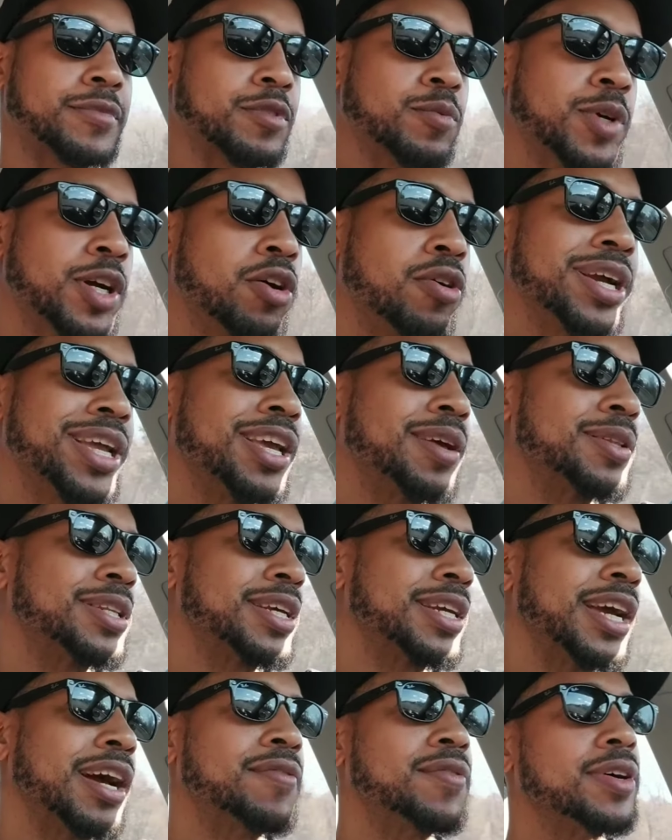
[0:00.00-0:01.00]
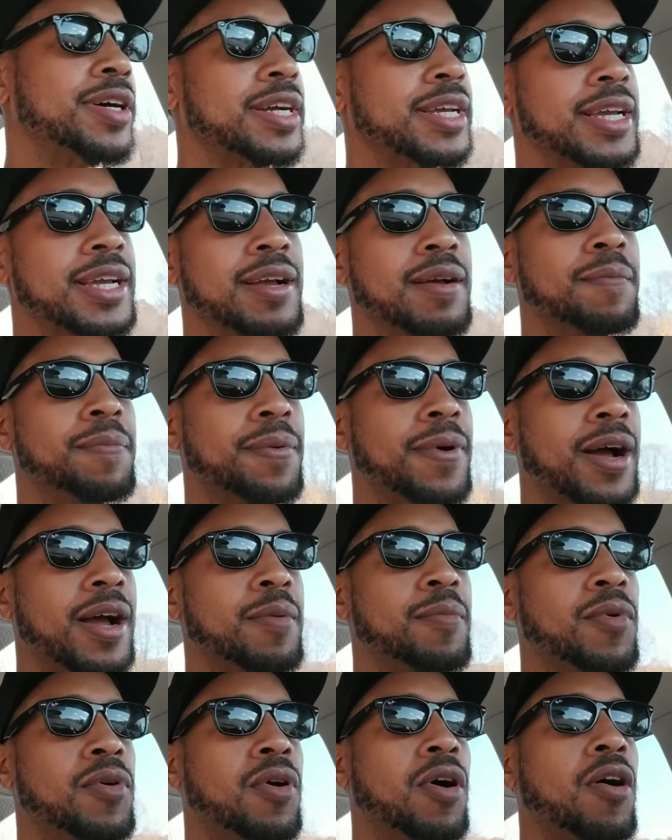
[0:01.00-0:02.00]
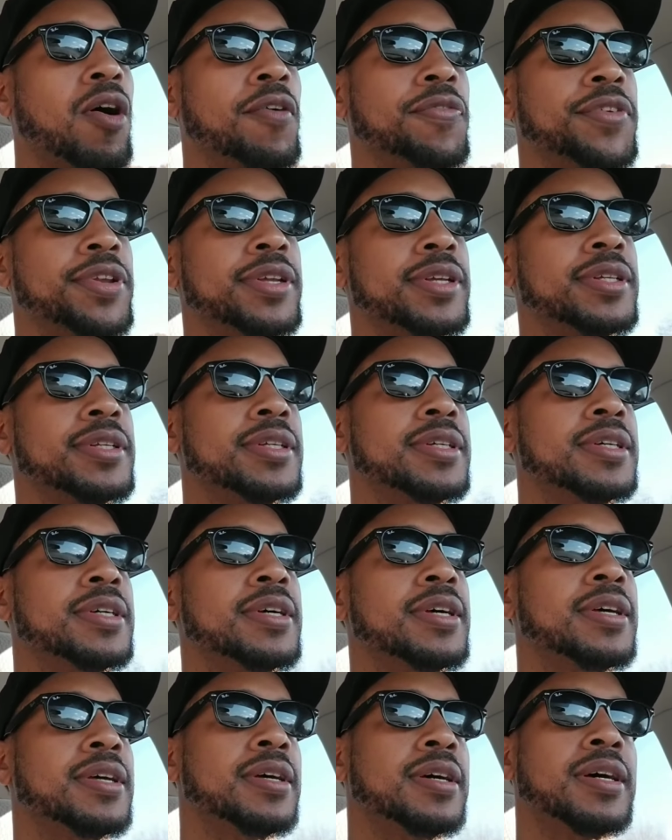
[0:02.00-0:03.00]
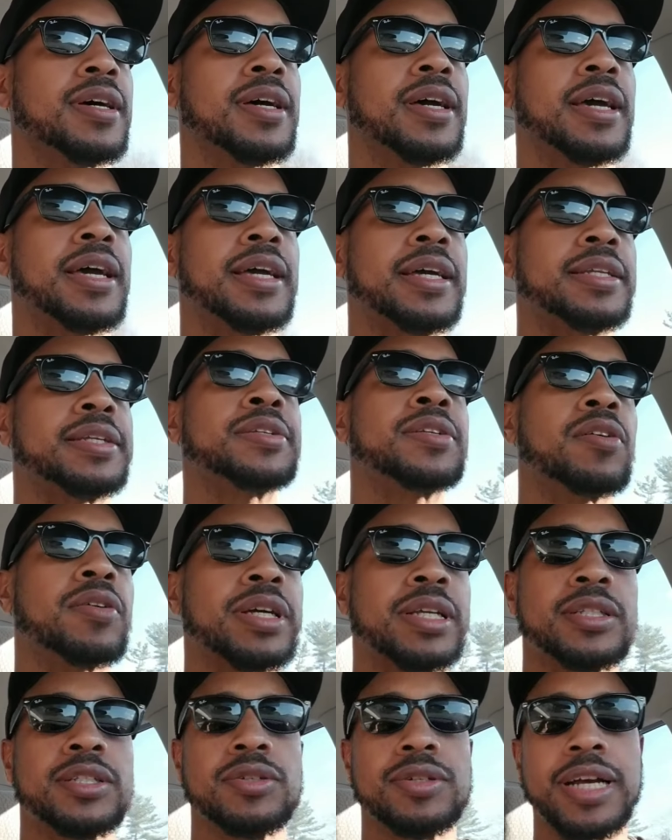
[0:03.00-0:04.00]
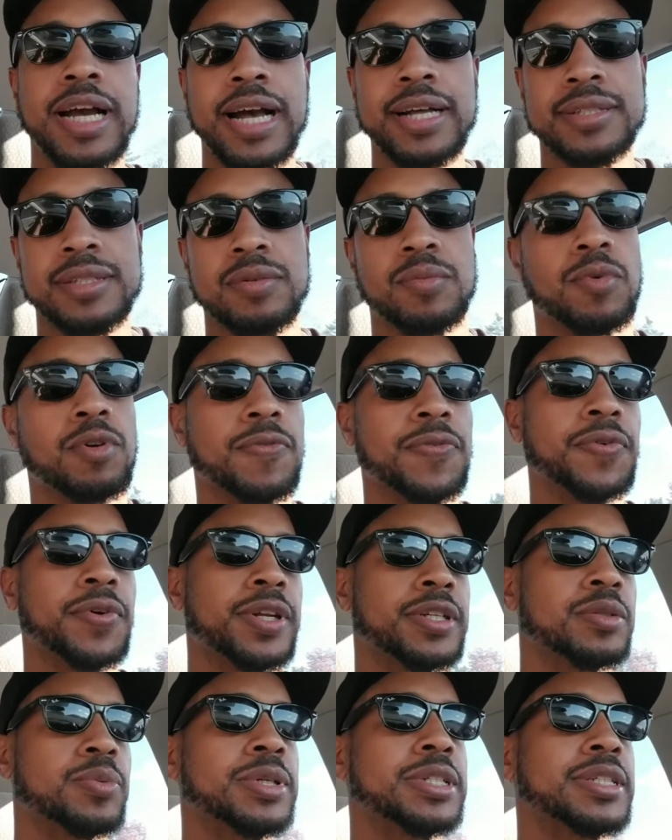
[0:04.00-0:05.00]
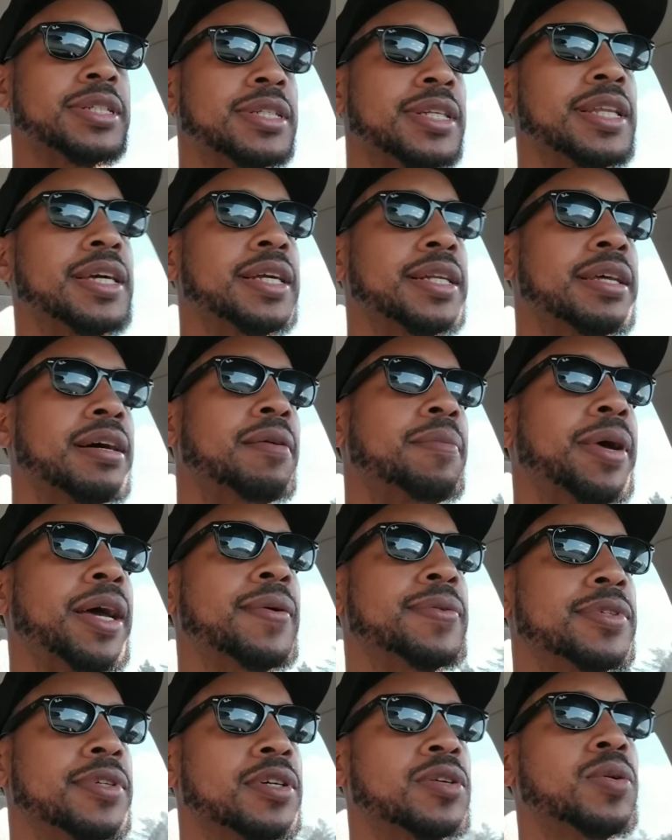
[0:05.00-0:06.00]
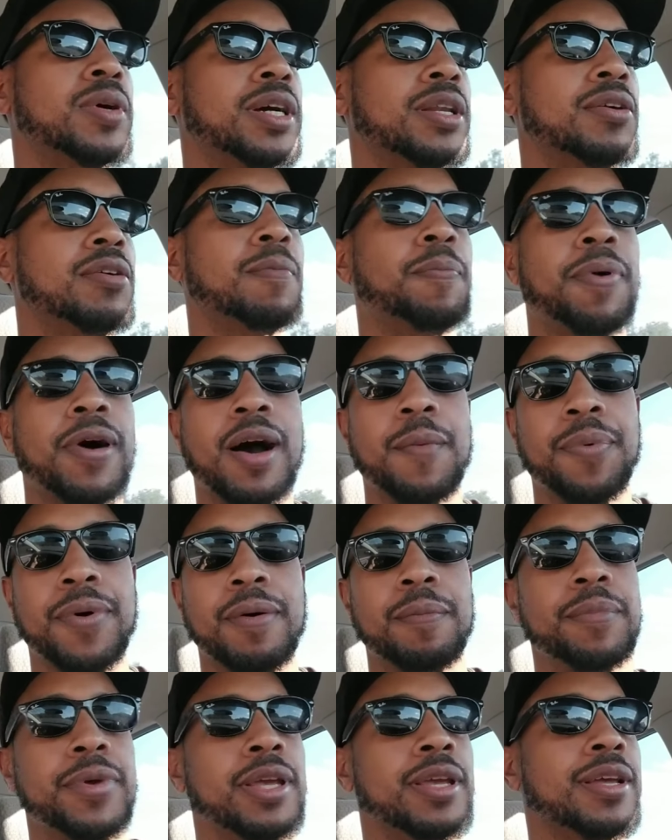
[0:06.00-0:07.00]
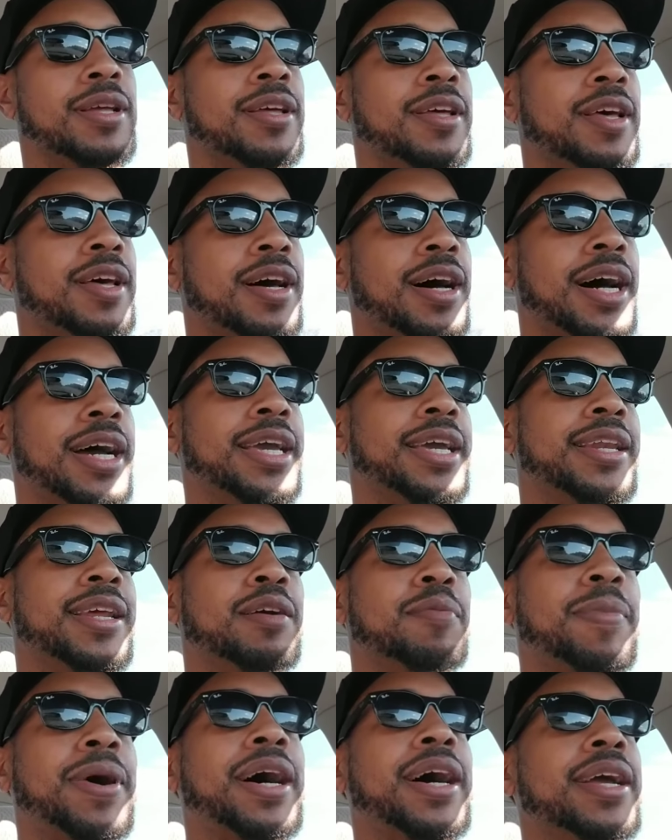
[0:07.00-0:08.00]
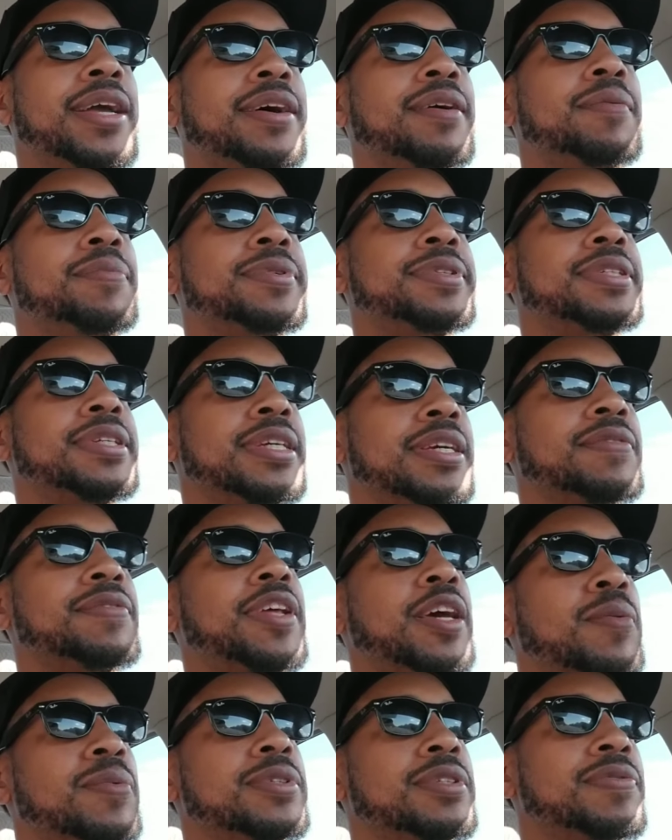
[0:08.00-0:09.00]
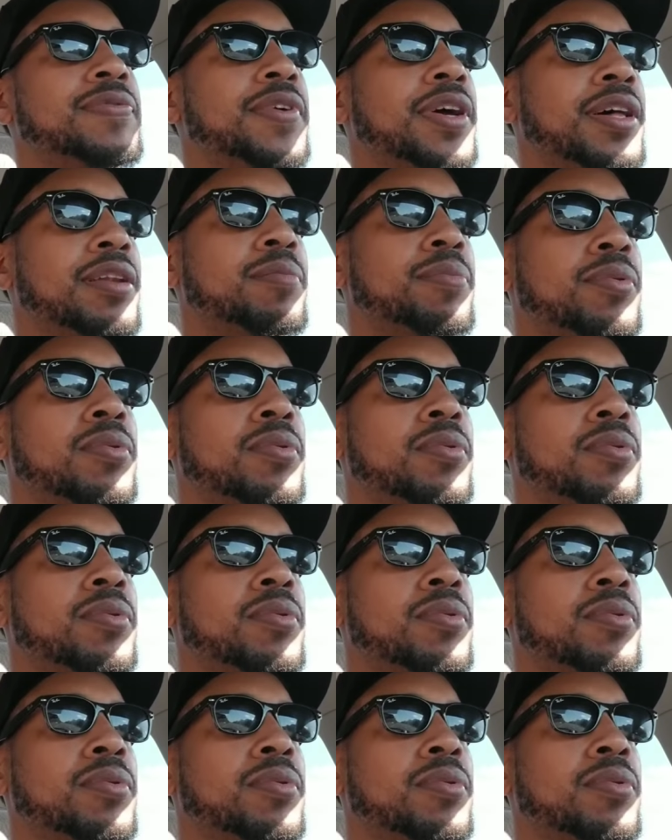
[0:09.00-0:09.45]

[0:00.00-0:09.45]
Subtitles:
We're gonna get together again probably more often, and you know, get you guys some more footage. We just linked up, man. It was a quick little pop-up meet. I hit everybody up and see if they was available.